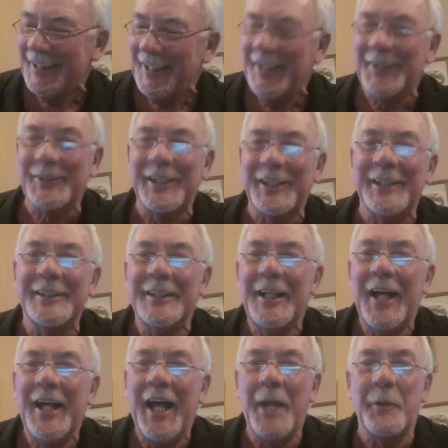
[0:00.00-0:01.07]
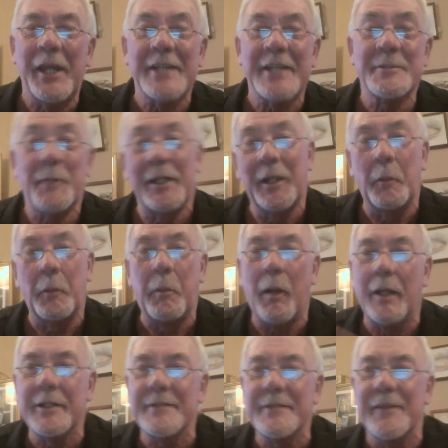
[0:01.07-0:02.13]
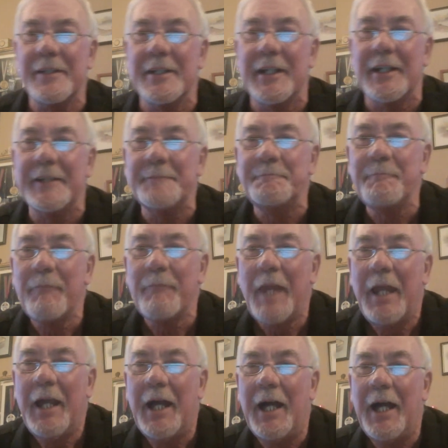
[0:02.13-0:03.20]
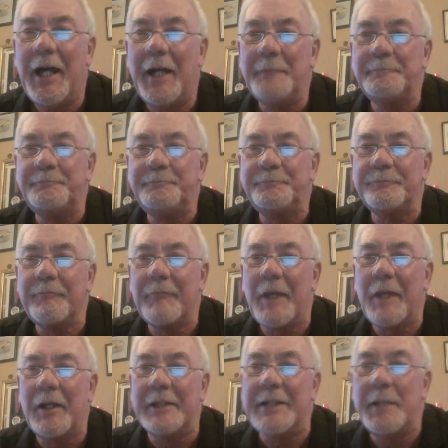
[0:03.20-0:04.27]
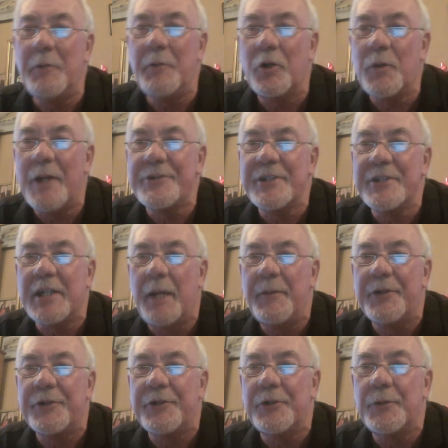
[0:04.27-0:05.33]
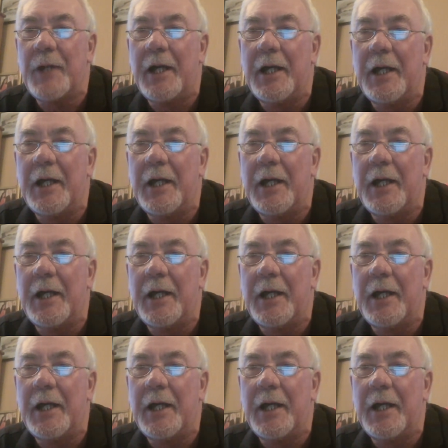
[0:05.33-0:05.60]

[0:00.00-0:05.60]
Okay. Anyway, that's my little plugs for tonight. All right. Any more questions coming through?